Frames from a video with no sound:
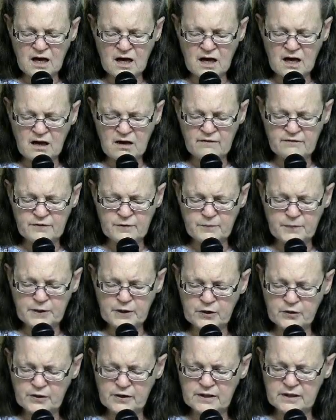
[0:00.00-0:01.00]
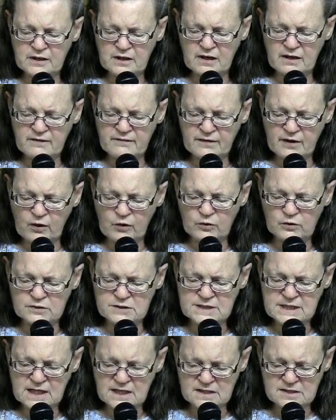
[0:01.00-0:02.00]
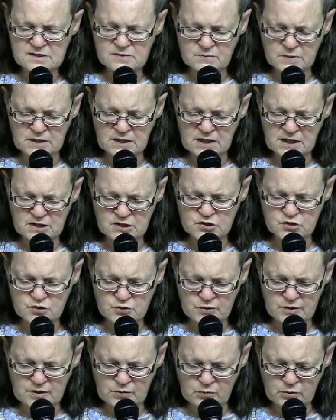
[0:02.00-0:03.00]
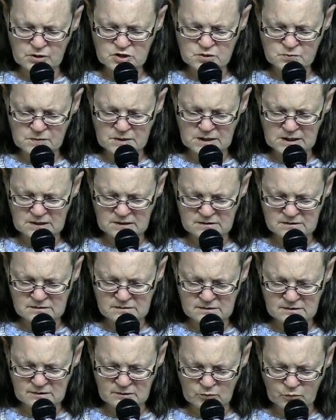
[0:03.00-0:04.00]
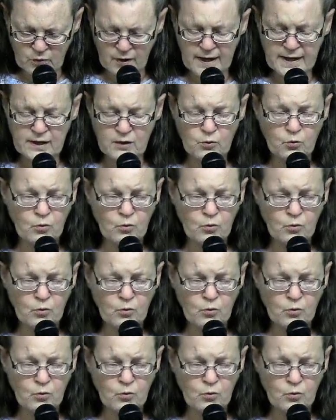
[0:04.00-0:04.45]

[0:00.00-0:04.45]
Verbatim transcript: of the period of the Old Testament history, which means the way it